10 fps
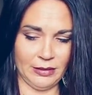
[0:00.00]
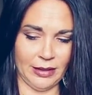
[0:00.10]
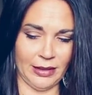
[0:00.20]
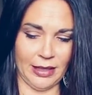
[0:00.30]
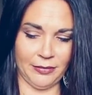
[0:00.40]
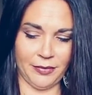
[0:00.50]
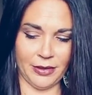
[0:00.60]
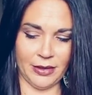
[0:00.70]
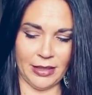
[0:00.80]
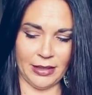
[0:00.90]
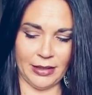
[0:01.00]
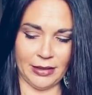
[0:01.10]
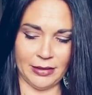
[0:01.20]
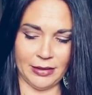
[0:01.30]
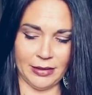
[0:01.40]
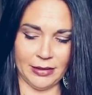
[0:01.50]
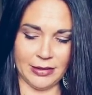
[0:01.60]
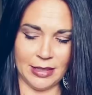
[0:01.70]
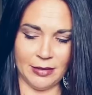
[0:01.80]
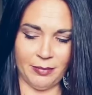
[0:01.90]
like, I feel like the
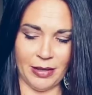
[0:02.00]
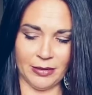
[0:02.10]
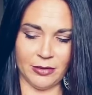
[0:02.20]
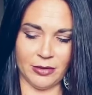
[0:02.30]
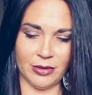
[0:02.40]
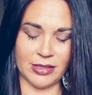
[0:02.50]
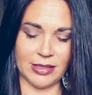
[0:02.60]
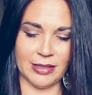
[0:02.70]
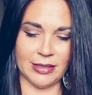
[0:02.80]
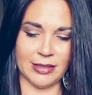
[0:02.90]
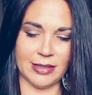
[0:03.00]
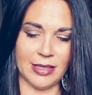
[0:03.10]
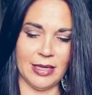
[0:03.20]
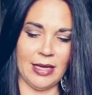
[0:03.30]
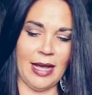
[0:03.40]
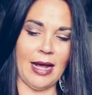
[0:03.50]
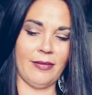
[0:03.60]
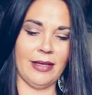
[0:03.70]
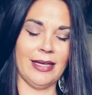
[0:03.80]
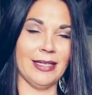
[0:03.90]
Ten of Pentacles is
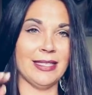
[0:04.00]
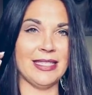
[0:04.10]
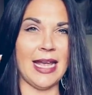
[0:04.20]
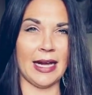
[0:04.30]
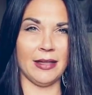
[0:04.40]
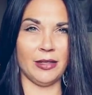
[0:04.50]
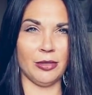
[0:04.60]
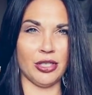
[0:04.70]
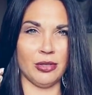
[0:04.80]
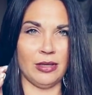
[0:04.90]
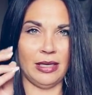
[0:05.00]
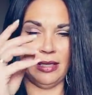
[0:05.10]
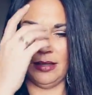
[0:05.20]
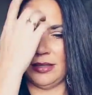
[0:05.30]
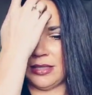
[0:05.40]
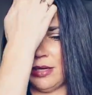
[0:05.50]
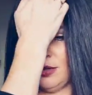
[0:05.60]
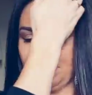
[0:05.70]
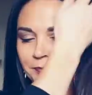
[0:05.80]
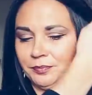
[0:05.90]
having exactly what you need.
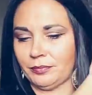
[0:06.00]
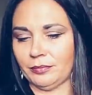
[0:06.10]
So